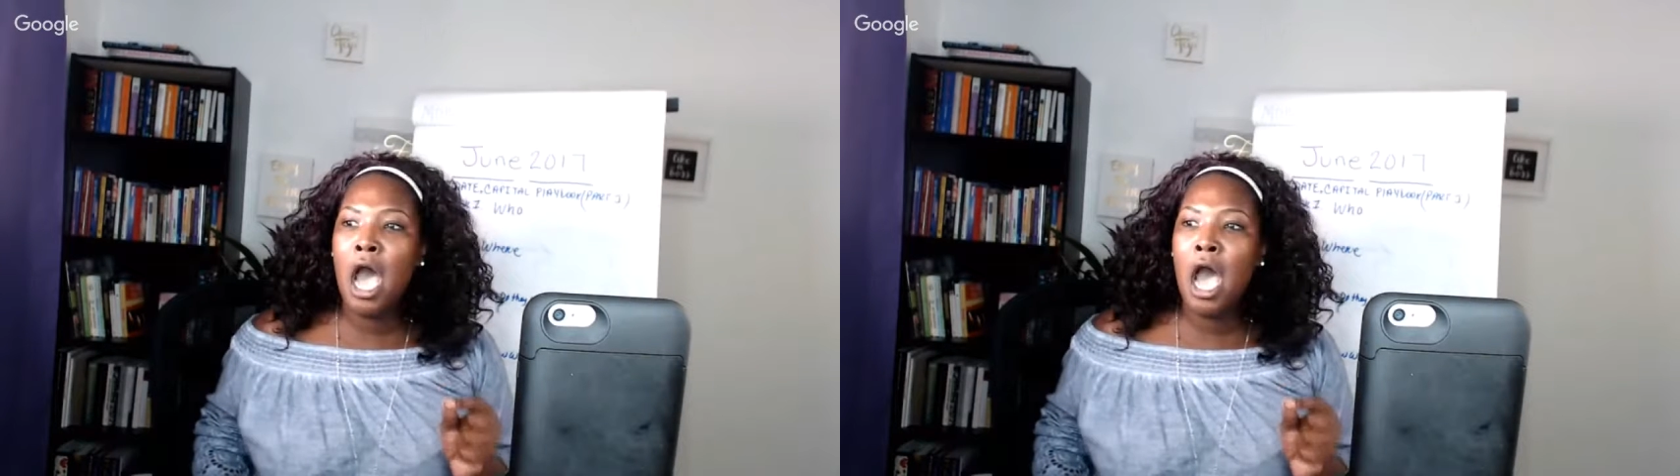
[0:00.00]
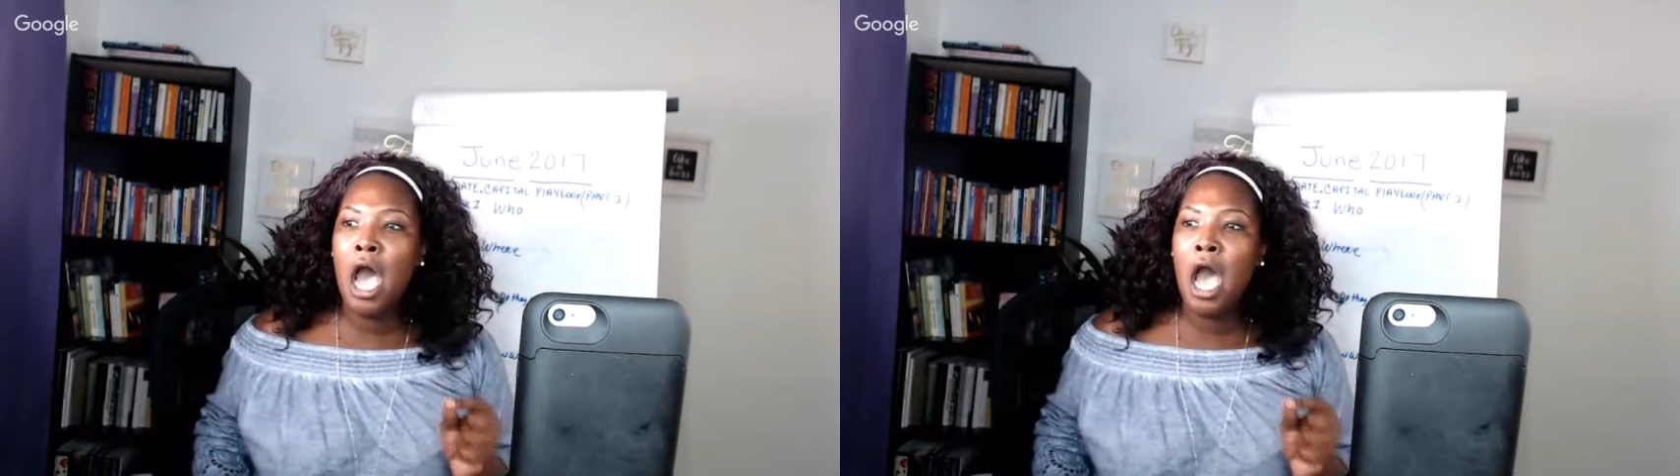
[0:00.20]

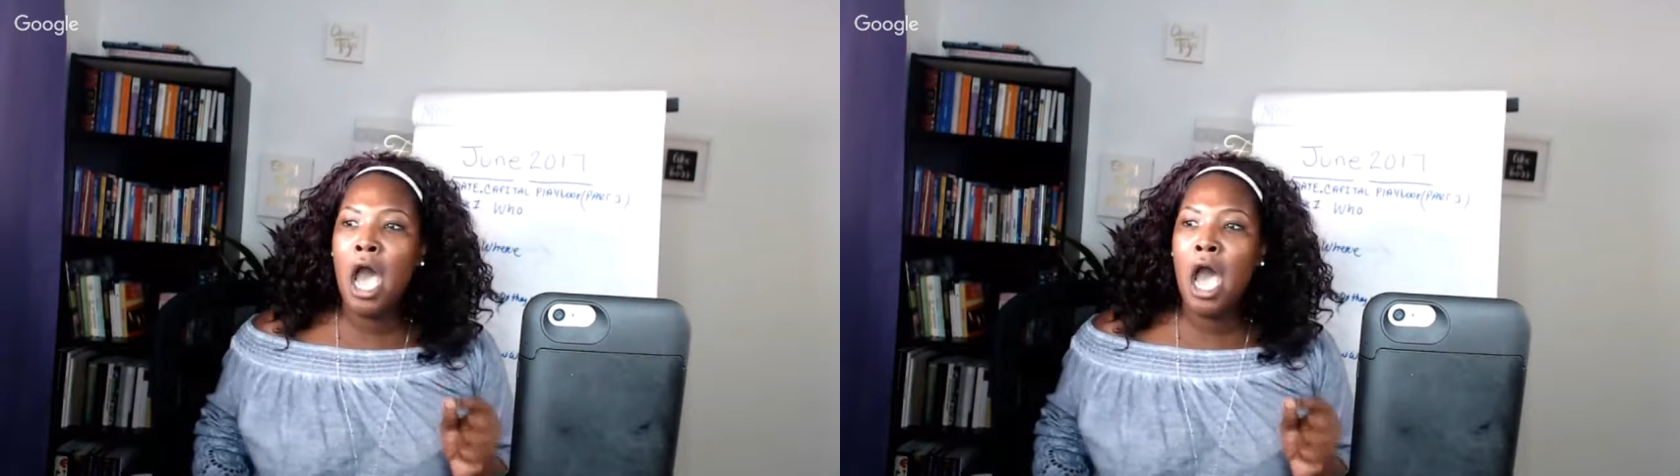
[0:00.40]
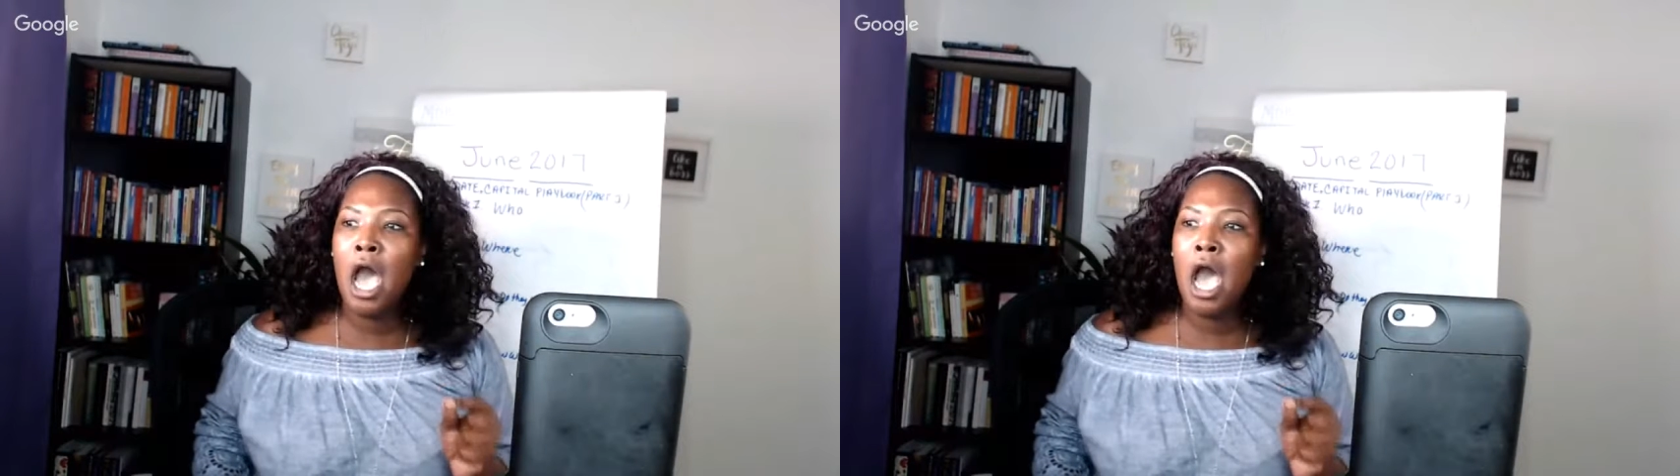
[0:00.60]
that
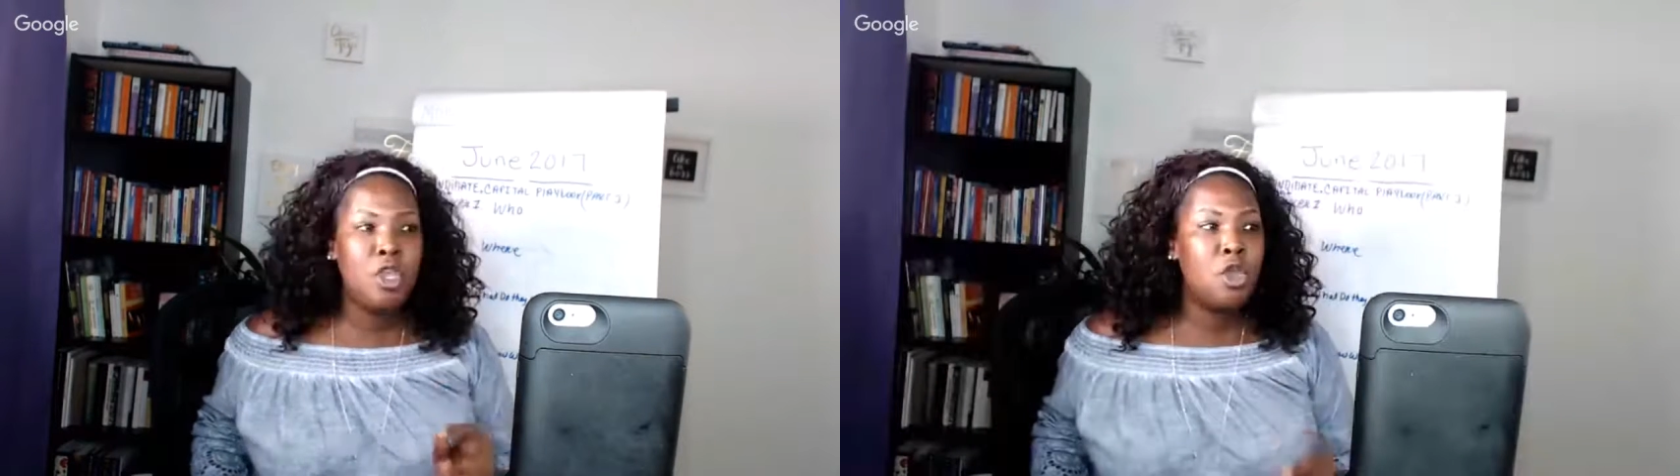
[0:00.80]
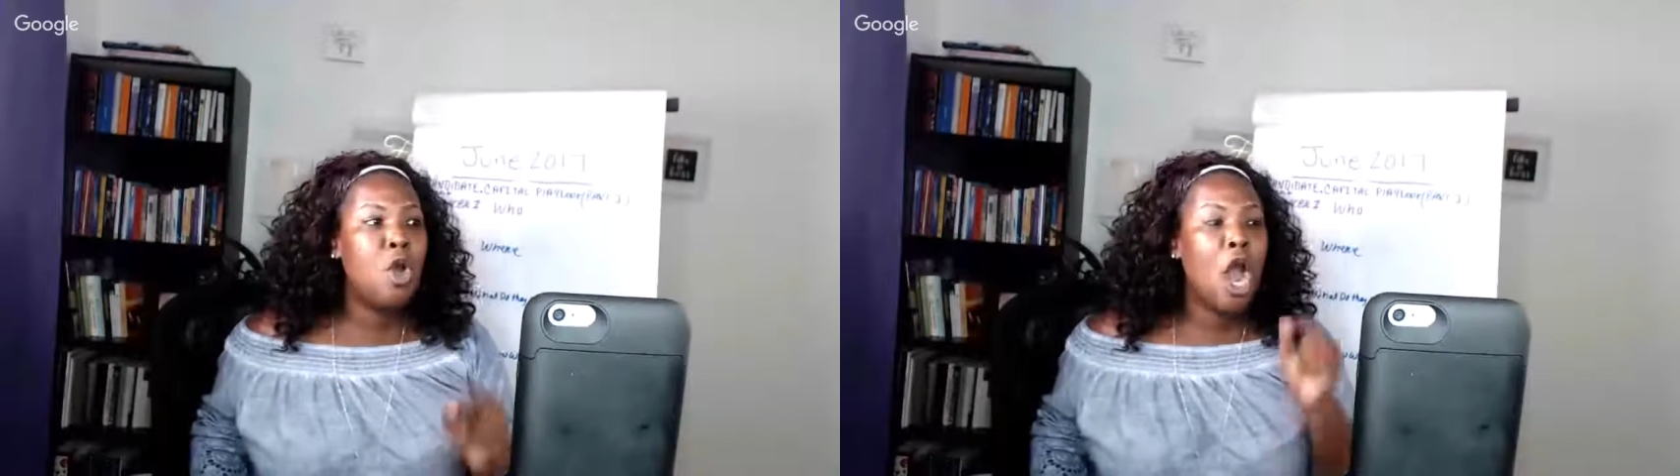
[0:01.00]
many of
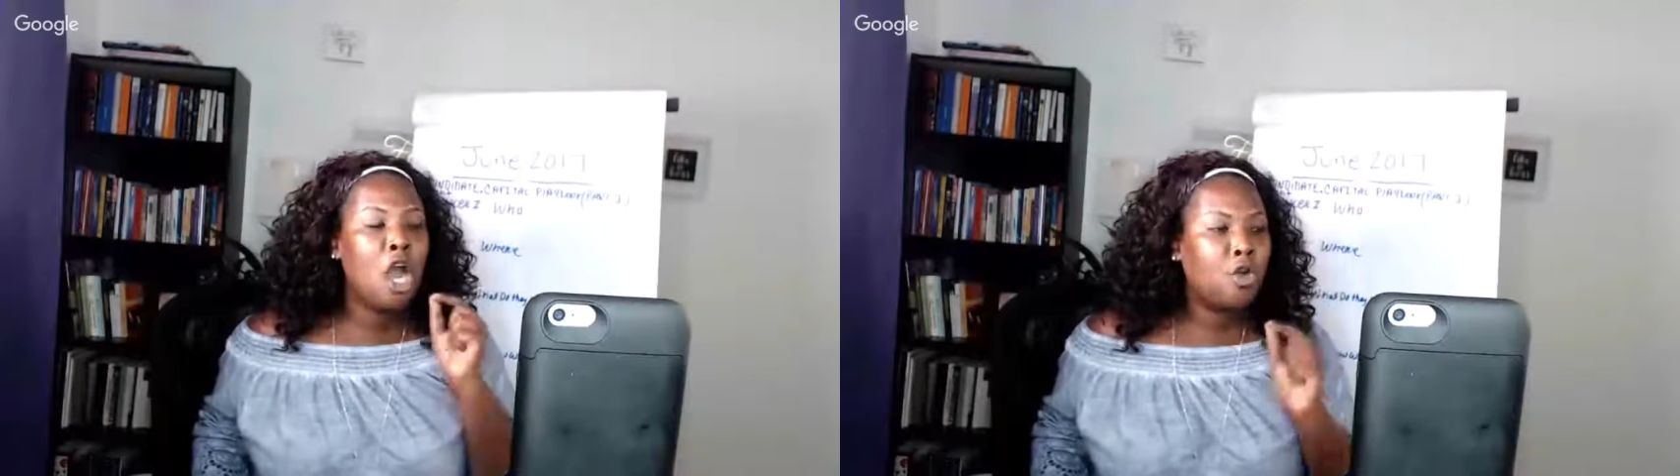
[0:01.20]
you are